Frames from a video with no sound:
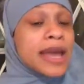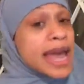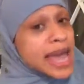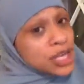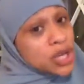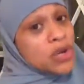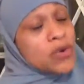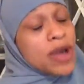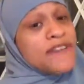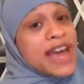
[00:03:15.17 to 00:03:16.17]
and
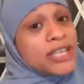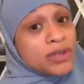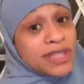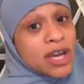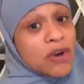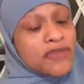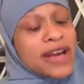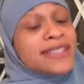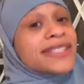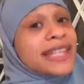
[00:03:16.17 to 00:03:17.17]
you have had yourself
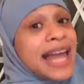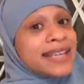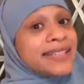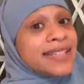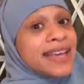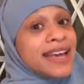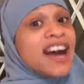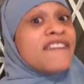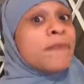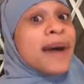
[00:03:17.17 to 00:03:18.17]
a slice
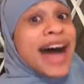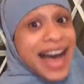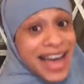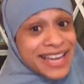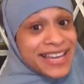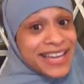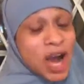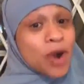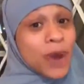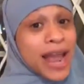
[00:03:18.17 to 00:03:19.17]
of pie,
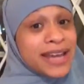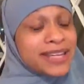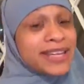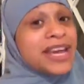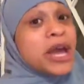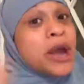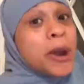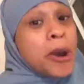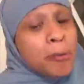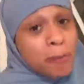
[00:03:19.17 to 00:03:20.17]
all right?
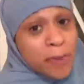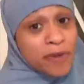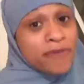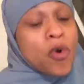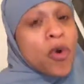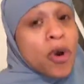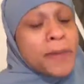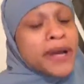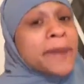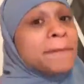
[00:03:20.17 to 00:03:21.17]

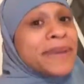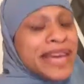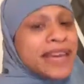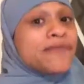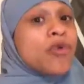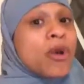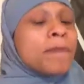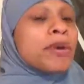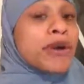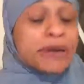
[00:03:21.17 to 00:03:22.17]
Perform, P for,
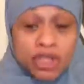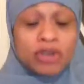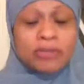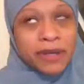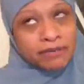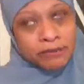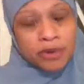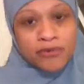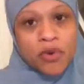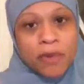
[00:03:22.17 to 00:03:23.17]
per, excuse me,
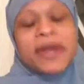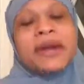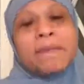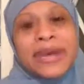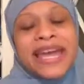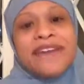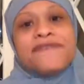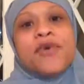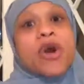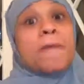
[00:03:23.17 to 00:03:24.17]
perform,
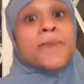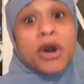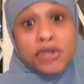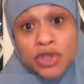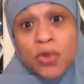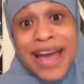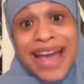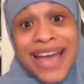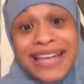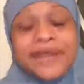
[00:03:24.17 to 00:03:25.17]
P for
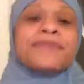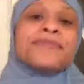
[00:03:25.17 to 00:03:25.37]
persuade,